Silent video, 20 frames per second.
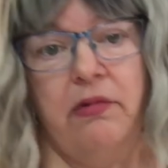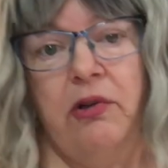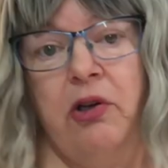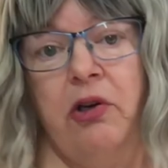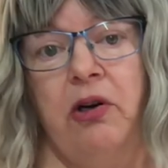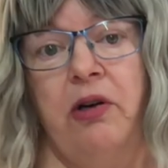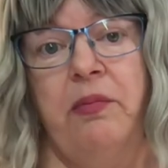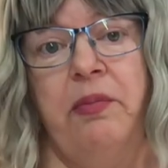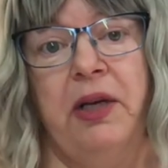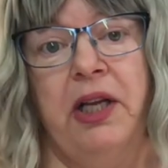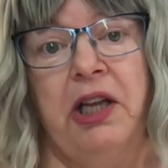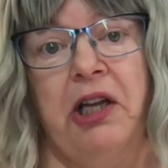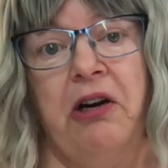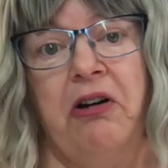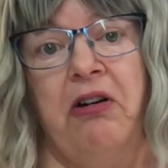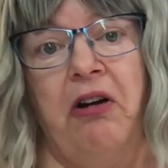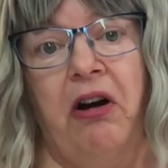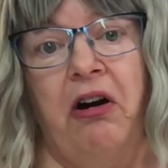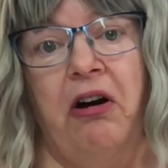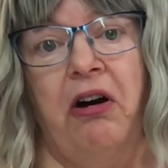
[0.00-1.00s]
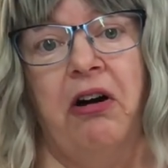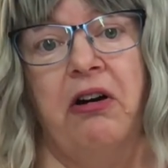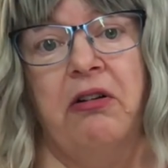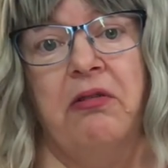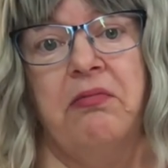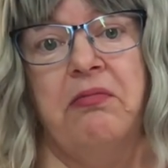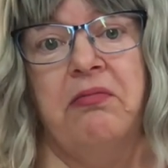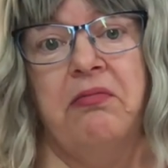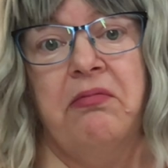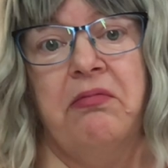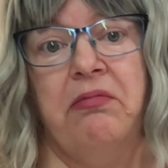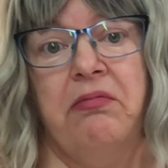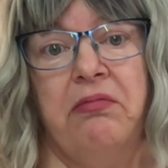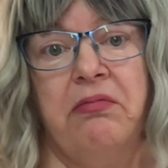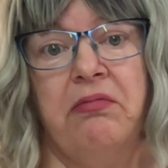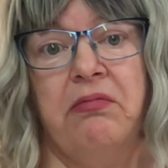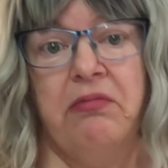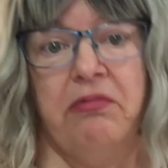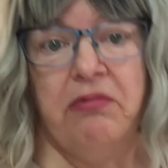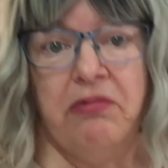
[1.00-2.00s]
Could be a little hard.
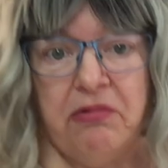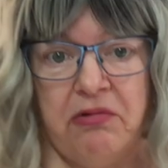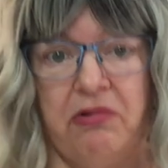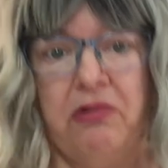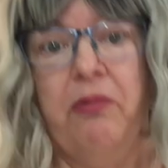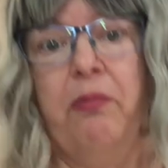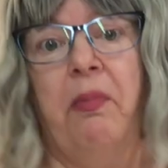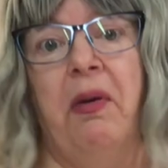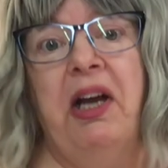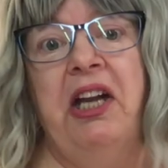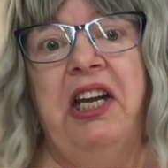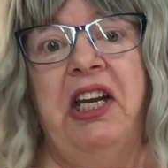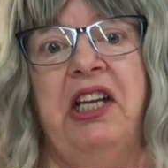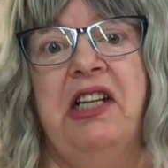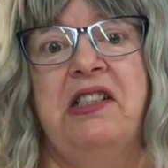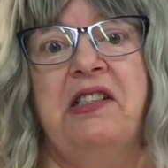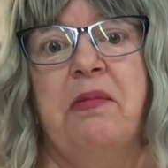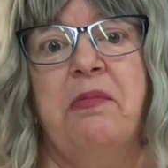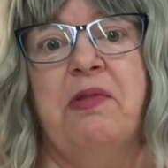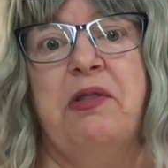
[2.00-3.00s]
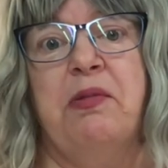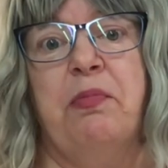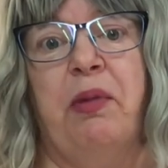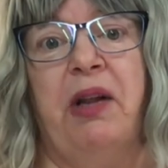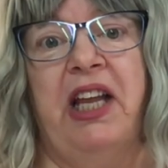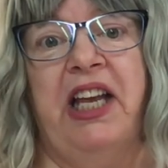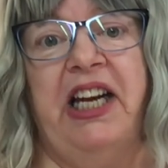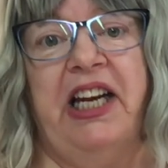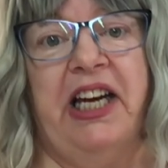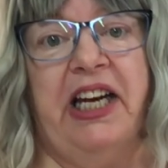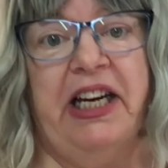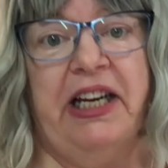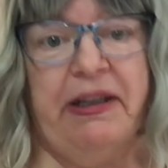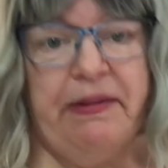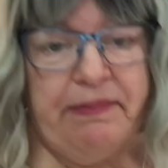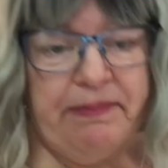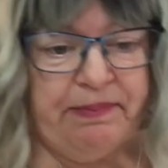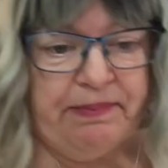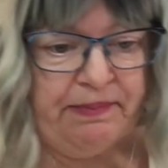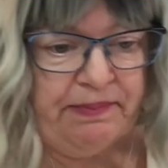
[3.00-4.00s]
Might need some splaining.
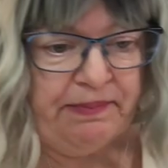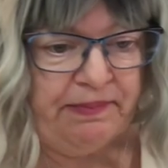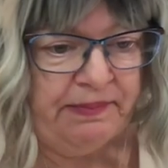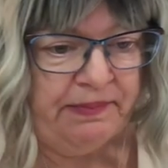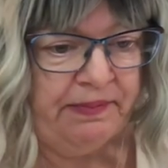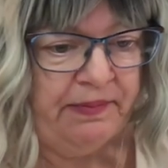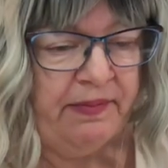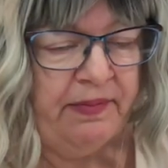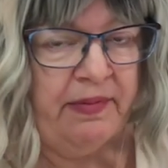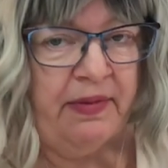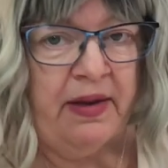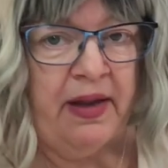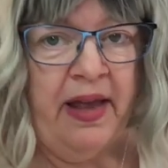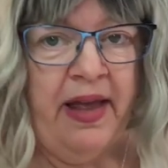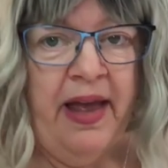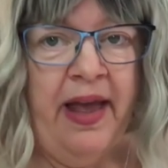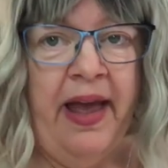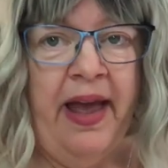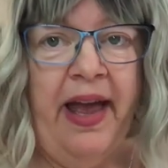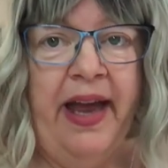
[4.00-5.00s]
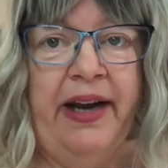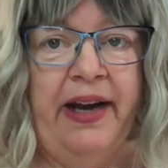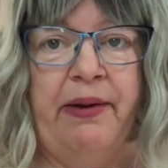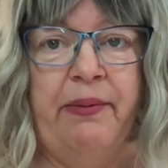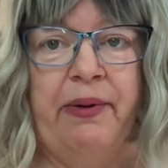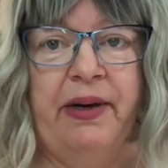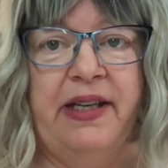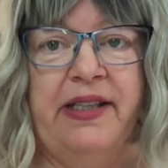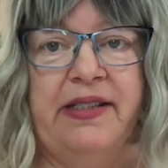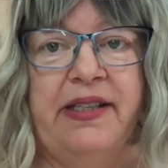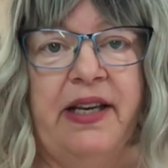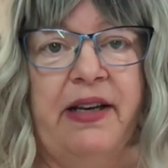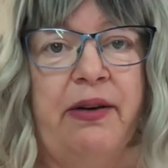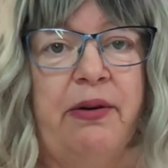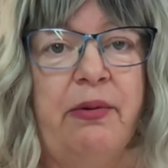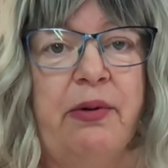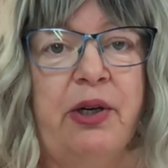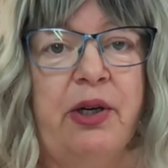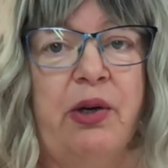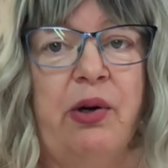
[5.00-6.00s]
Anyways,
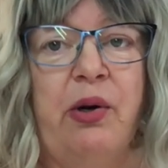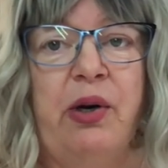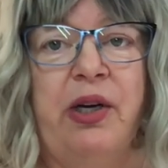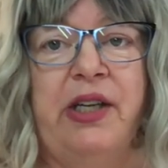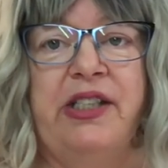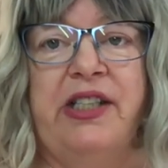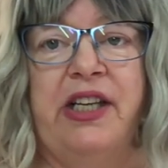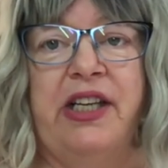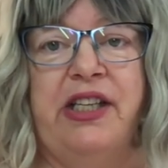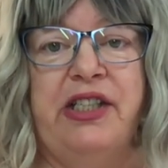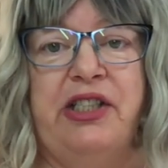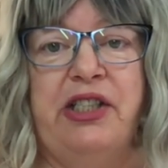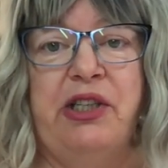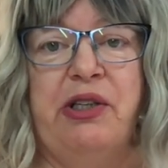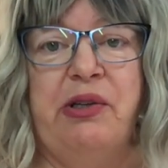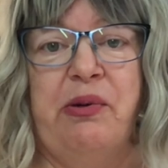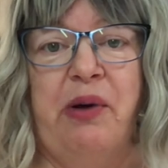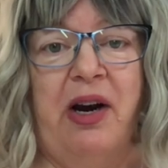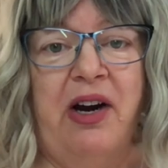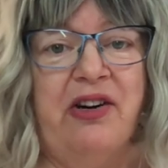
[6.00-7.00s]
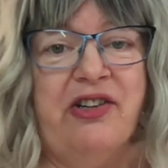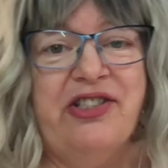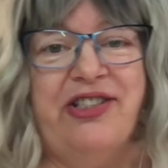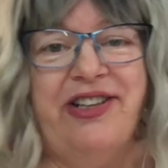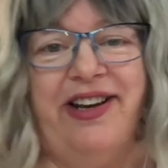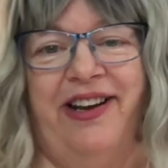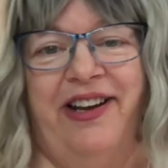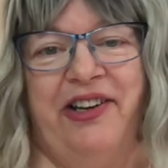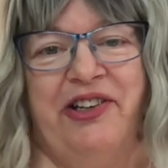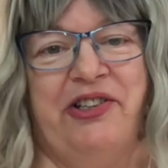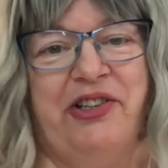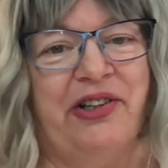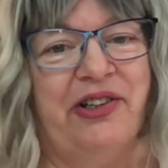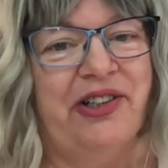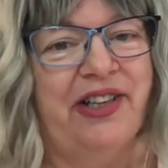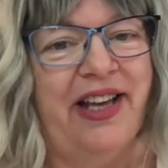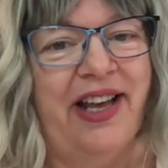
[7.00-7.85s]
we're going to do our standard